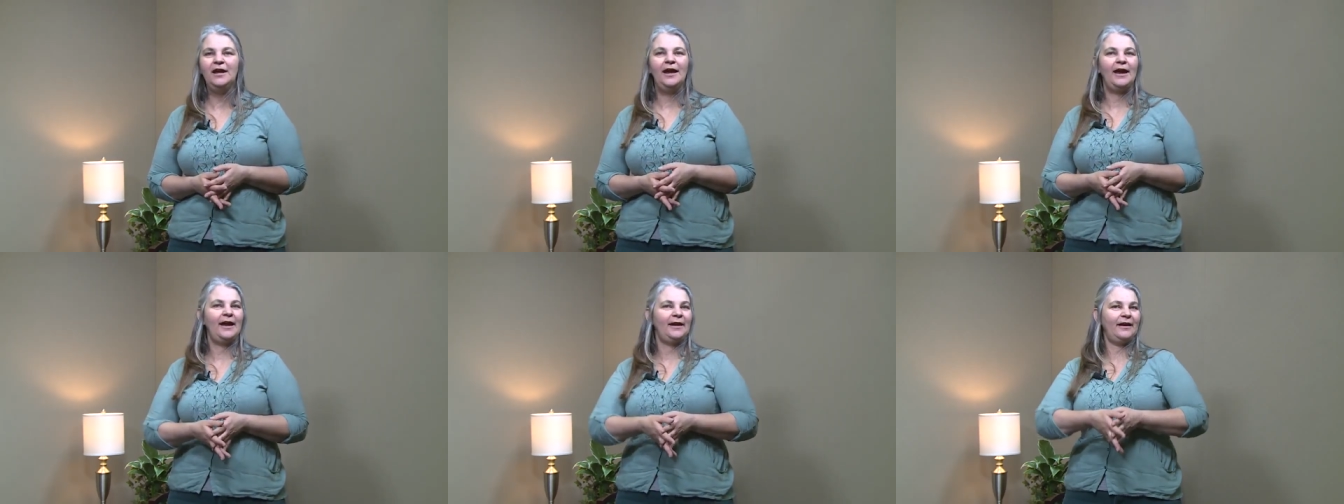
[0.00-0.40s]

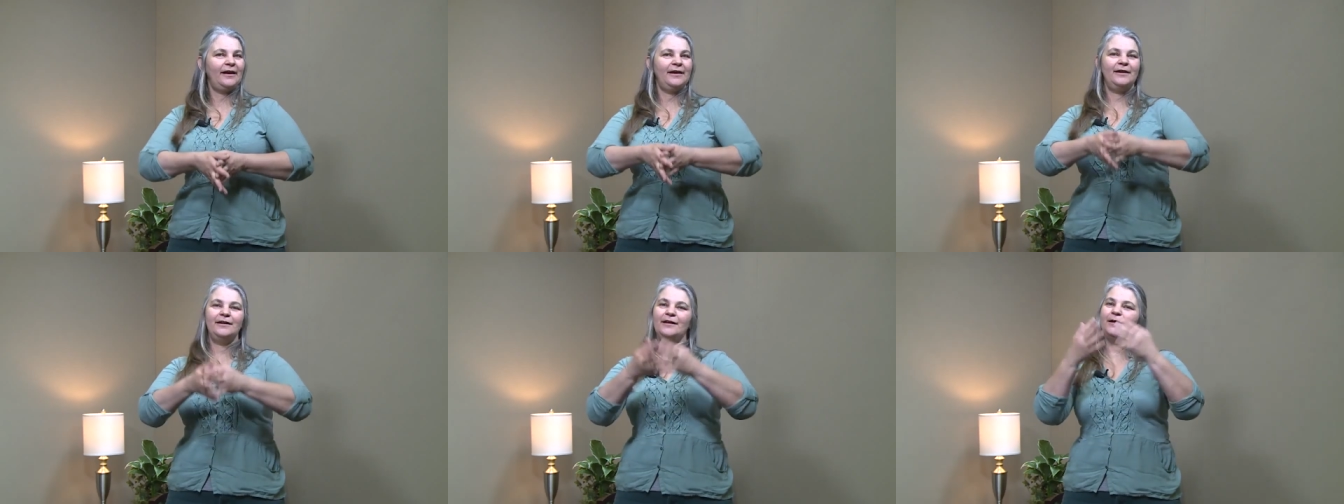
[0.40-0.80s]
and I
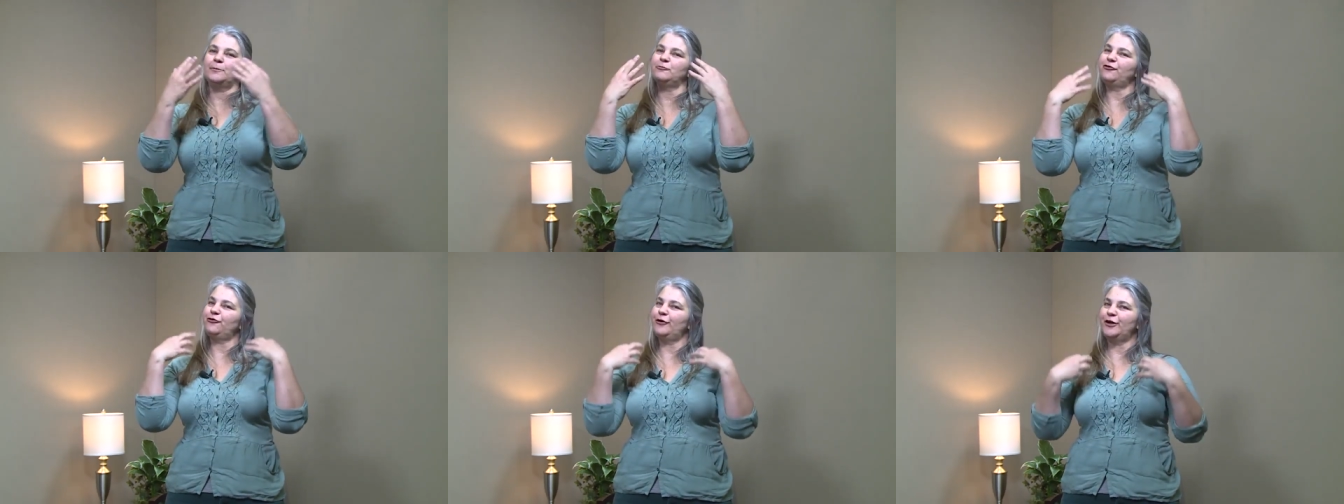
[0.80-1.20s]

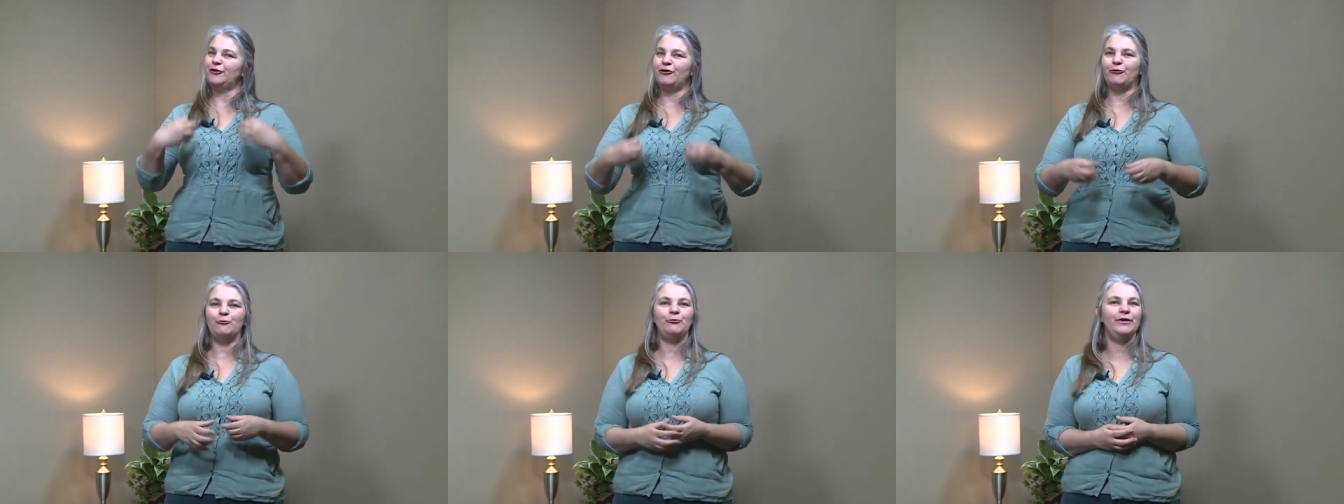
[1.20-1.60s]
am trying
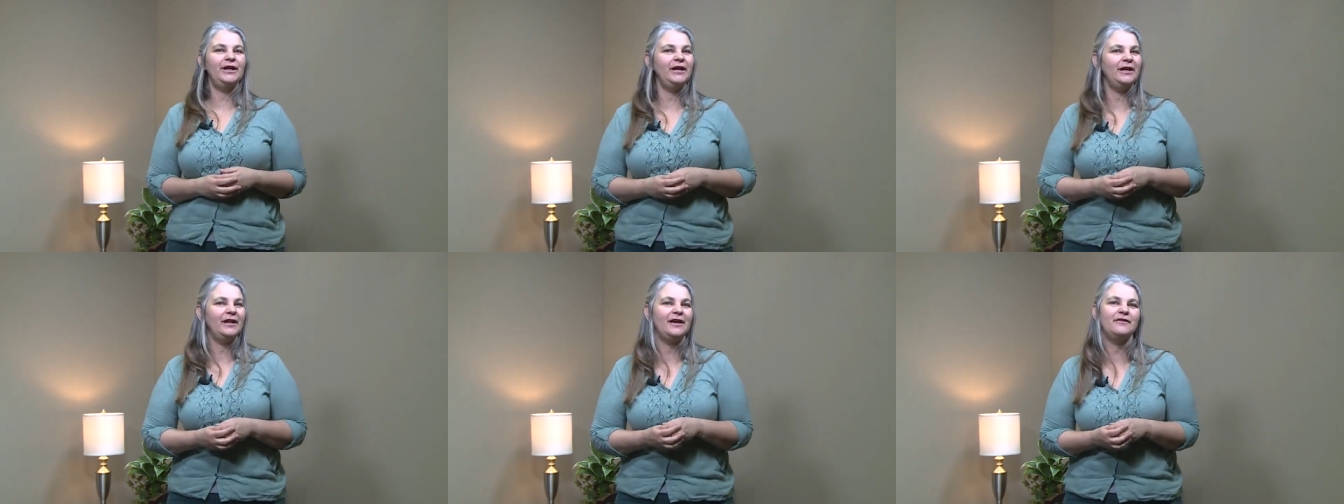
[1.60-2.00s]
to
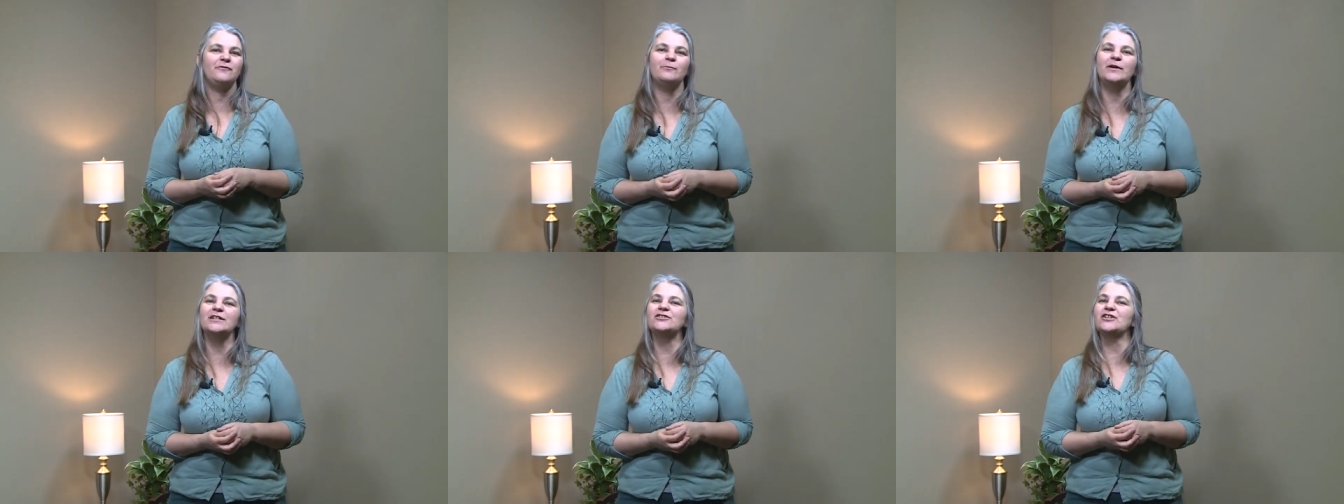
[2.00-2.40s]
read as
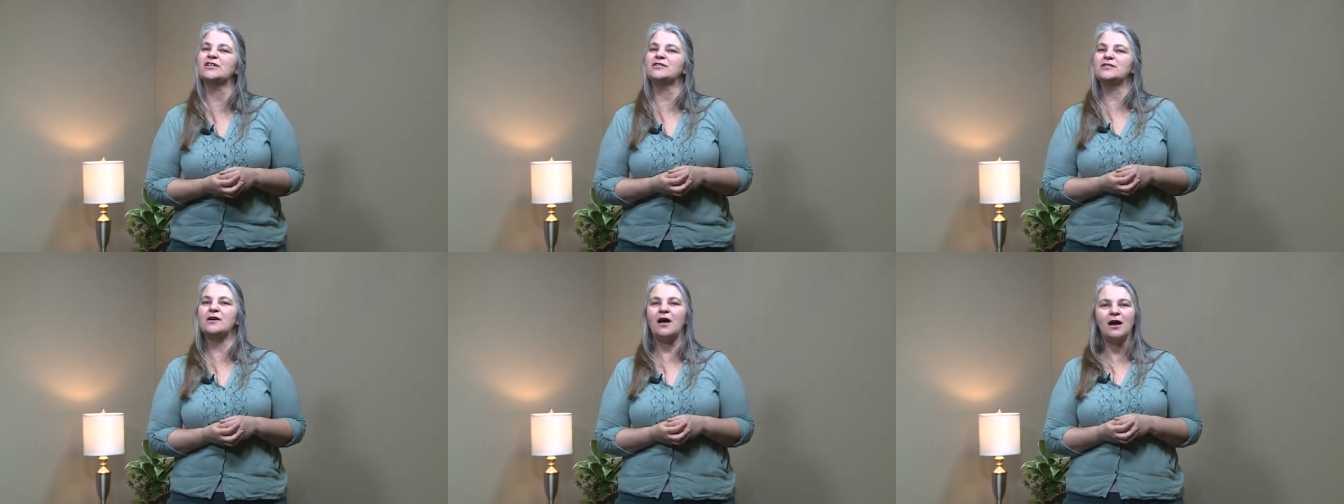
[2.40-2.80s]
much
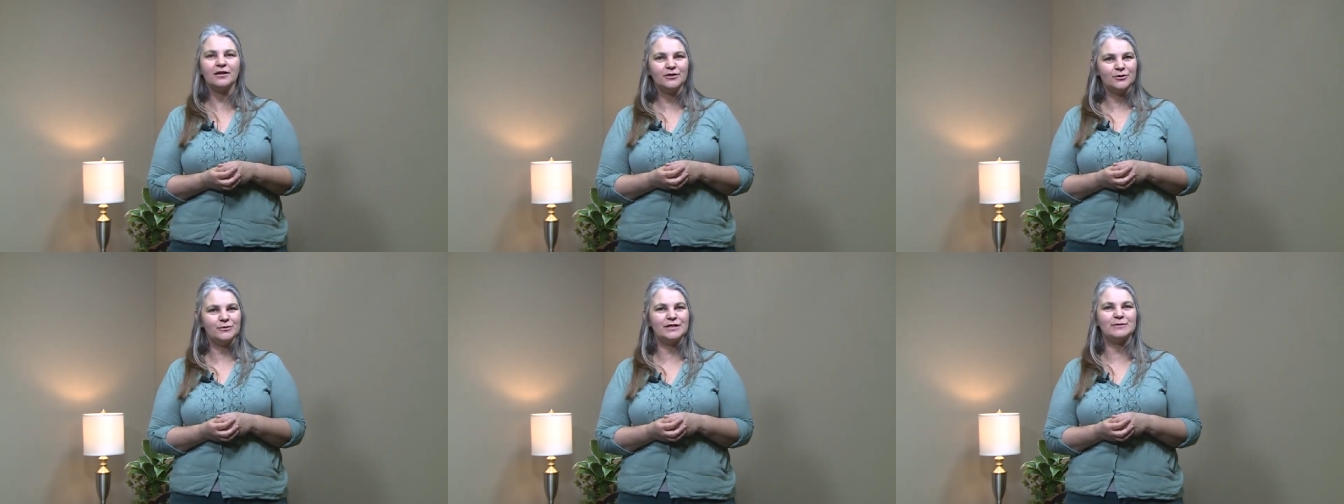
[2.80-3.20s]
and
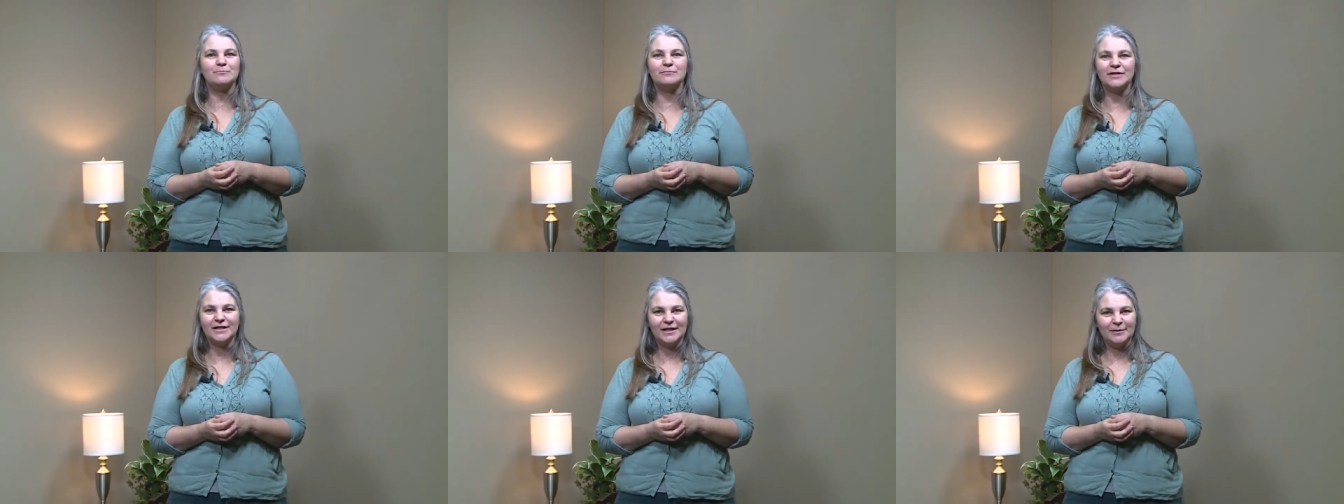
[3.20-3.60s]
talk to as
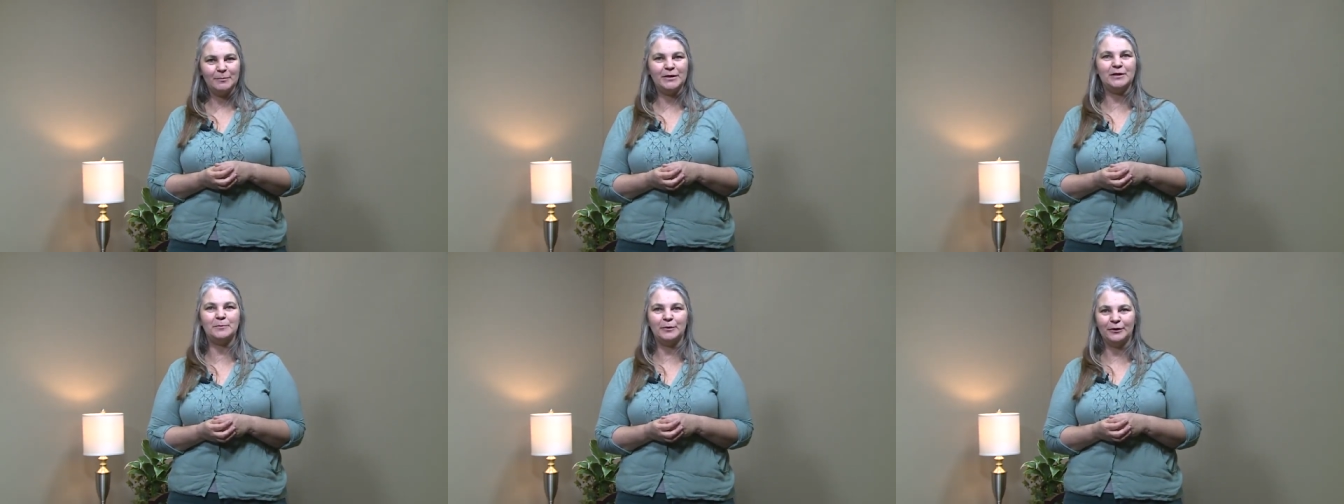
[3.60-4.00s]
many
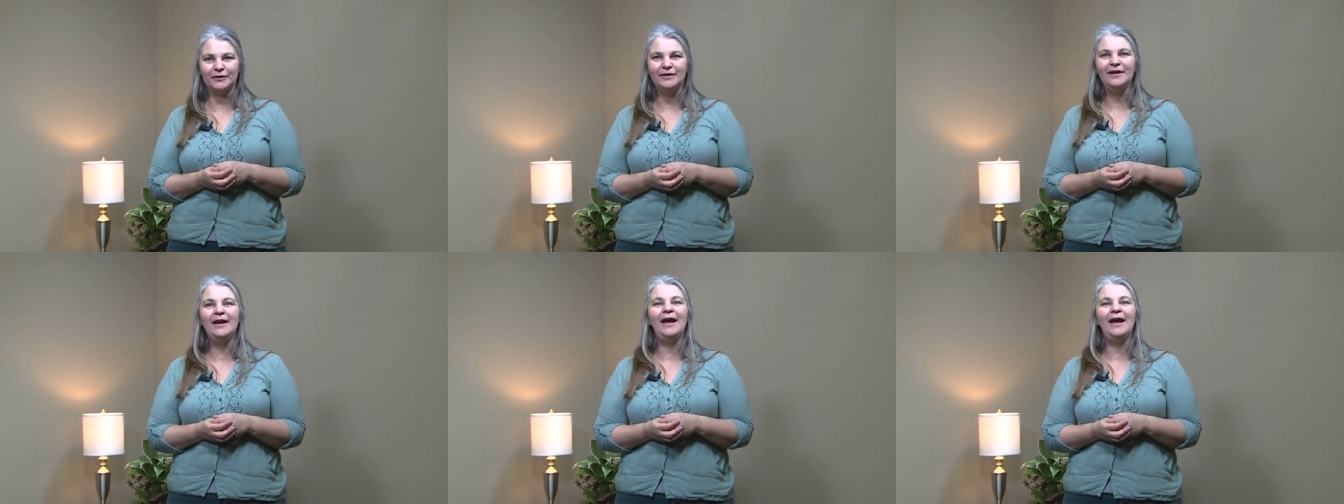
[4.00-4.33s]
people